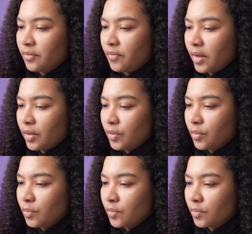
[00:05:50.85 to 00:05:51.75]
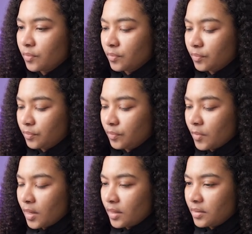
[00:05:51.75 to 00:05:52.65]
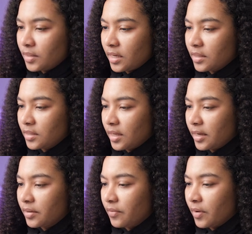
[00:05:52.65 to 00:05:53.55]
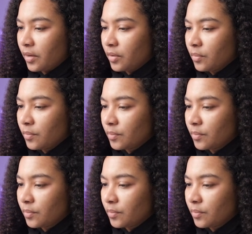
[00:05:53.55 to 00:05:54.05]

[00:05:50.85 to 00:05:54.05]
value, set selected value.